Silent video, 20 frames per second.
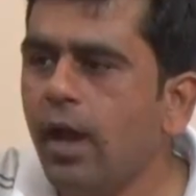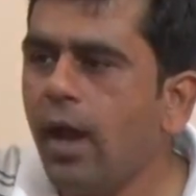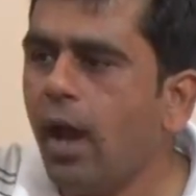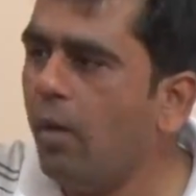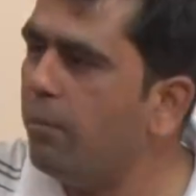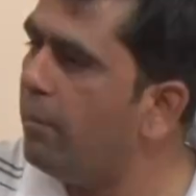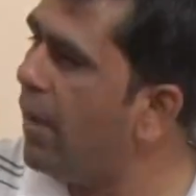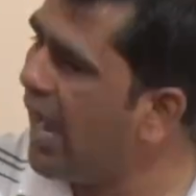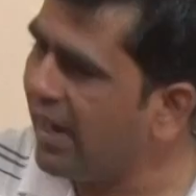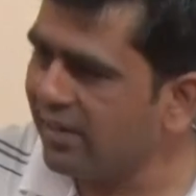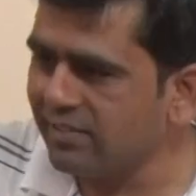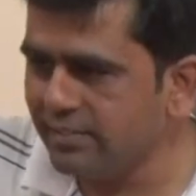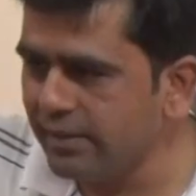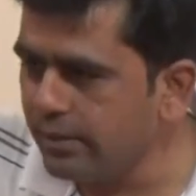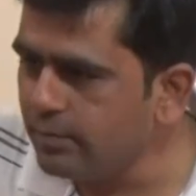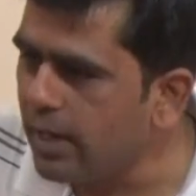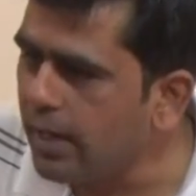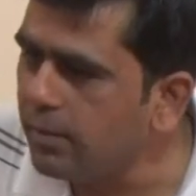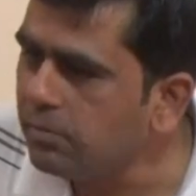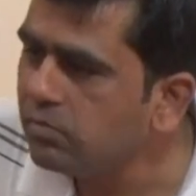
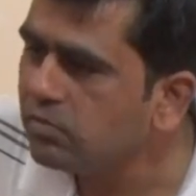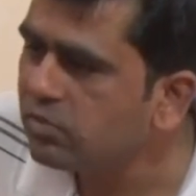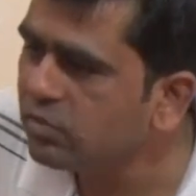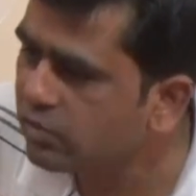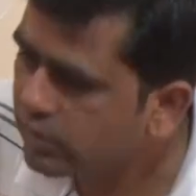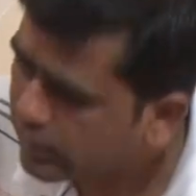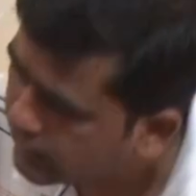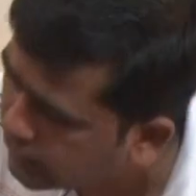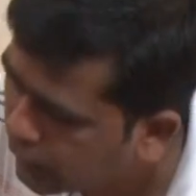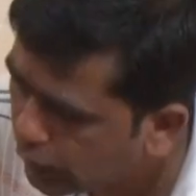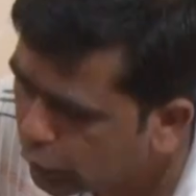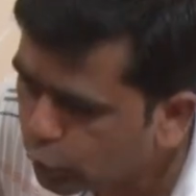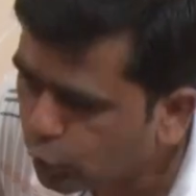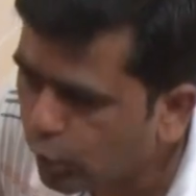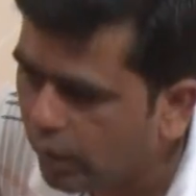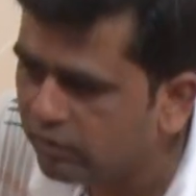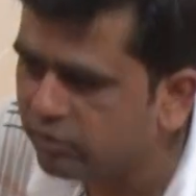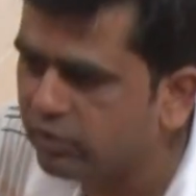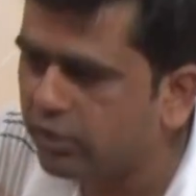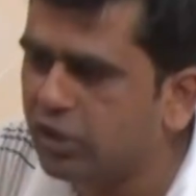maximum signal to
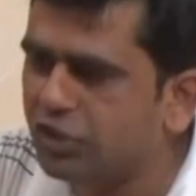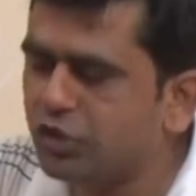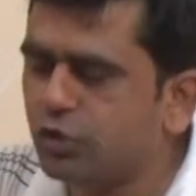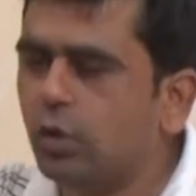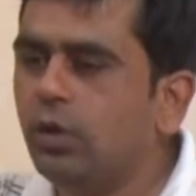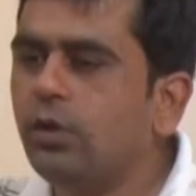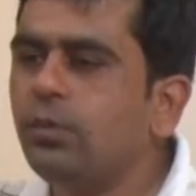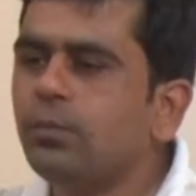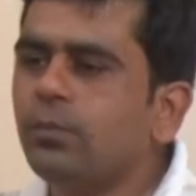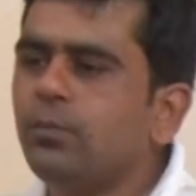noise ratio